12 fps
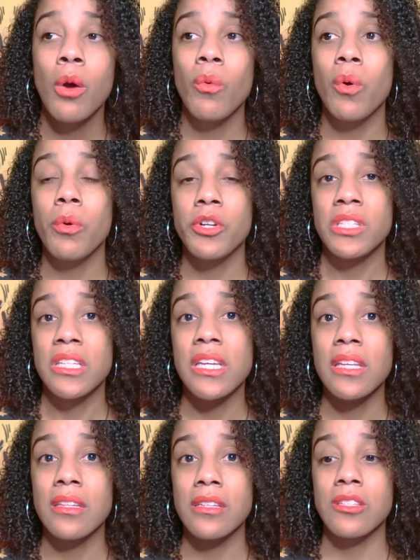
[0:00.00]
Well, we're
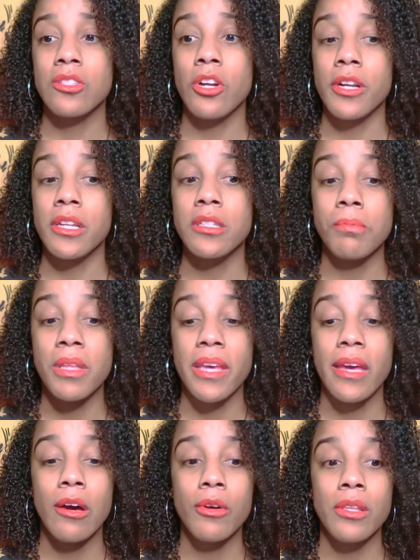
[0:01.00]
seeing this starting to
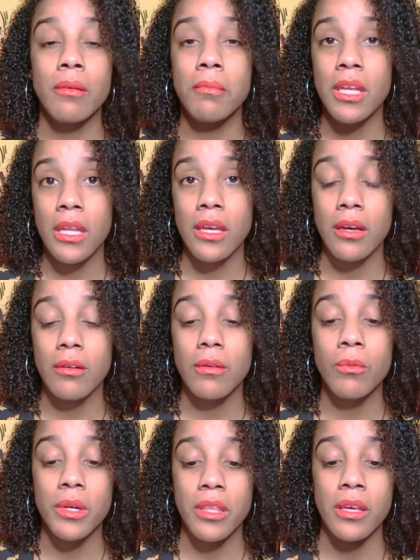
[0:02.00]
play out in the media
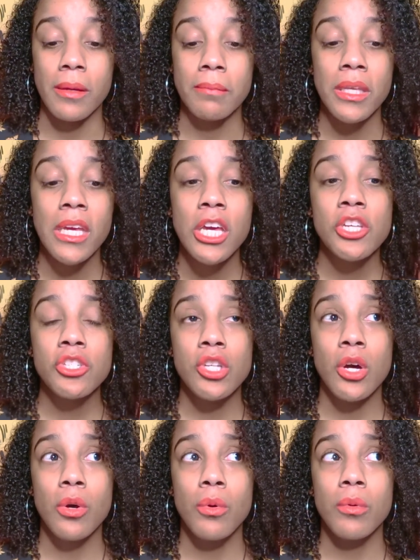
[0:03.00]
with him
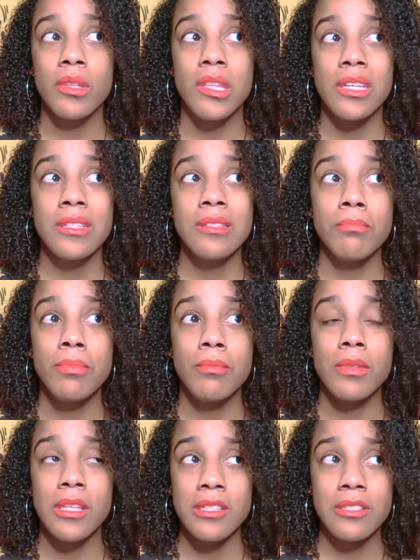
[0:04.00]
so this
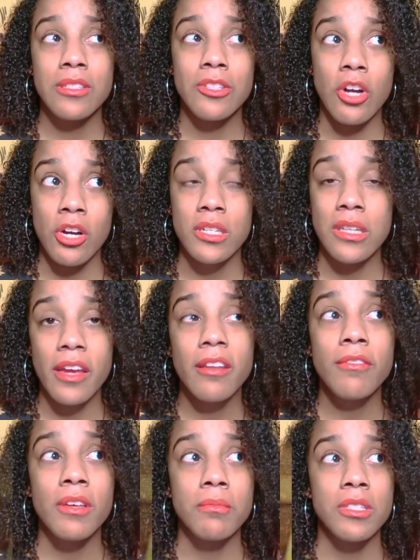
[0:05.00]
this dark side
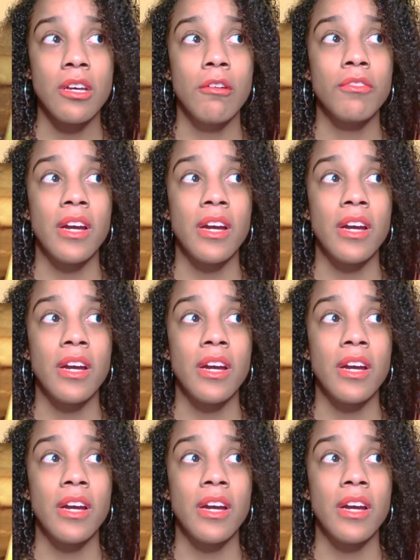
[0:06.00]
of himself,